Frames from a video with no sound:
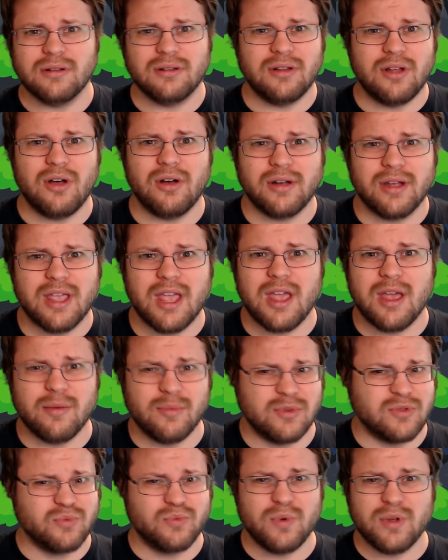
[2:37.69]
long game.
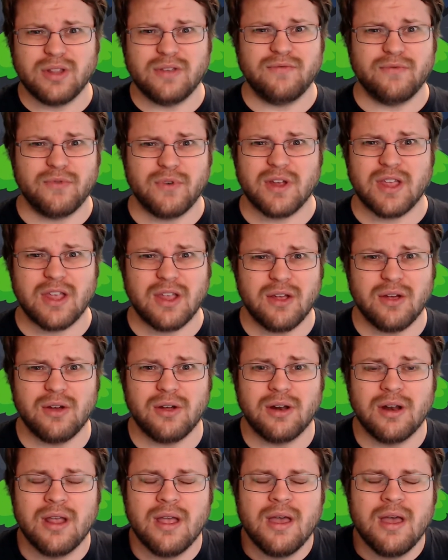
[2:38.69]
It's really freaking
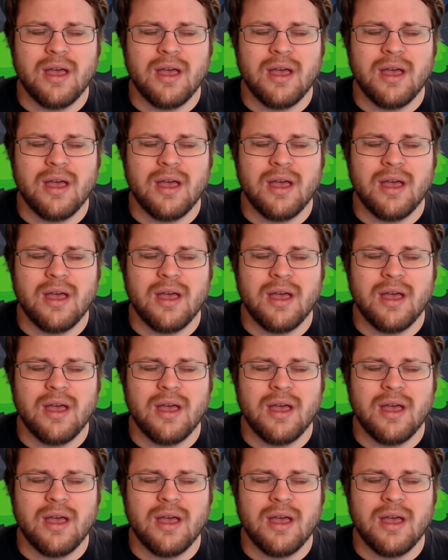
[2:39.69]
good.